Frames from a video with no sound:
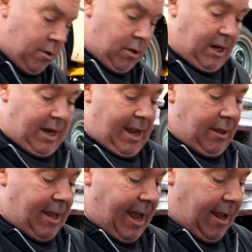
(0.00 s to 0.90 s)
So now
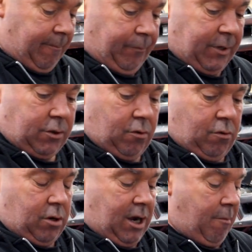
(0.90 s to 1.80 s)
that has all
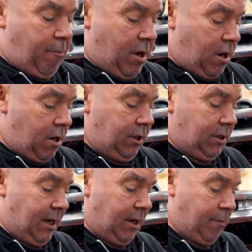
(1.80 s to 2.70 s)
got to come apart. You
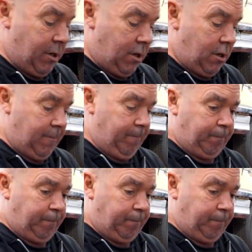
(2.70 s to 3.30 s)
take it apart,